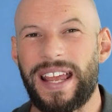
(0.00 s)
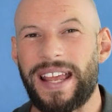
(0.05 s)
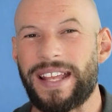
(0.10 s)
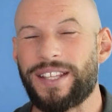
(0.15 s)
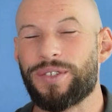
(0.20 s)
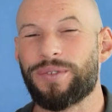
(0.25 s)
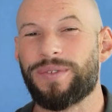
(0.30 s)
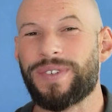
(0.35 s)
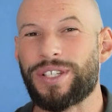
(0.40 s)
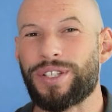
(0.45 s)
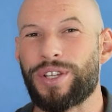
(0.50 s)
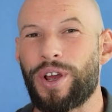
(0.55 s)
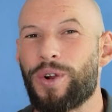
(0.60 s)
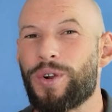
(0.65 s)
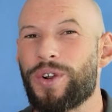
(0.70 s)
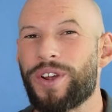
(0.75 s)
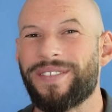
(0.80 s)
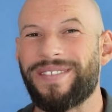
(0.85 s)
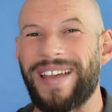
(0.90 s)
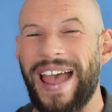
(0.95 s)
It's a
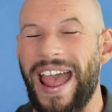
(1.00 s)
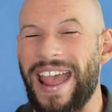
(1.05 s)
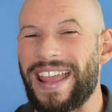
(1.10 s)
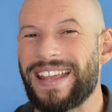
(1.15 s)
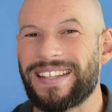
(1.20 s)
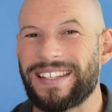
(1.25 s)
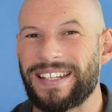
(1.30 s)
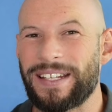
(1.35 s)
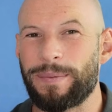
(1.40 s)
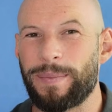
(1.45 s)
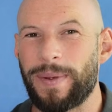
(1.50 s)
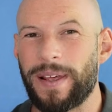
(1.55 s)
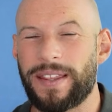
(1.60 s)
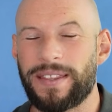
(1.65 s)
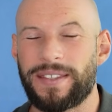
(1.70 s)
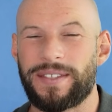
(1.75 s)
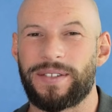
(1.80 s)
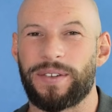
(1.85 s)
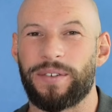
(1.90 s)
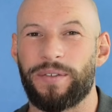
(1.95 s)
result of 18
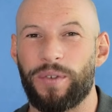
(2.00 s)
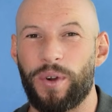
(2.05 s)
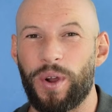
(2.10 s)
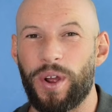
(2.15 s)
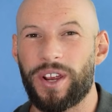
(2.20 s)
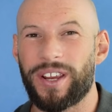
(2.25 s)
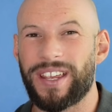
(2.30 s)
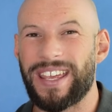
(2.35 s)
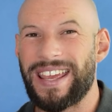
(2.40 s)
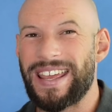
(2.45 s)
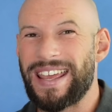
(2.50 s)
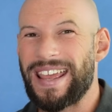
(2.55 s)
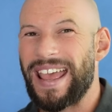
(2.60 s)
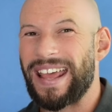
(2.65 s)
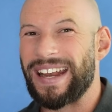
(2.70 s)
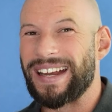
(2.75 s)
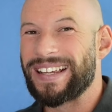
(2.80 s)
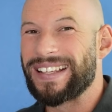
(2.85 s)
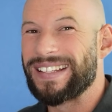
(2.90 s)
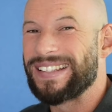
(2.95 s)
months of work,
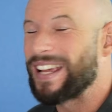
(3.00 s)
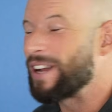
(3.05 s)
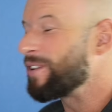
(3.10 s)
and I can